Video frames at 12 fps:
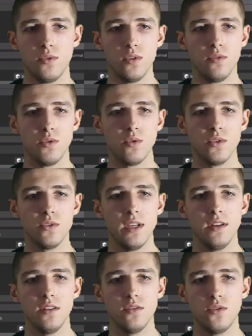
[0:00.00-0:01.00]
If you want
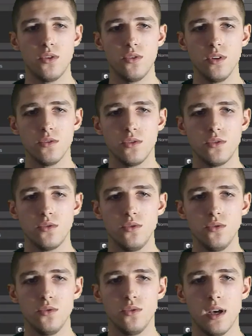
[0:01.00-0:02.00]
any tutorials
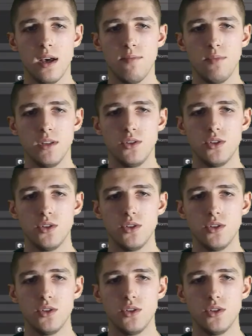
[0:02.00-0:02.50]
to happen,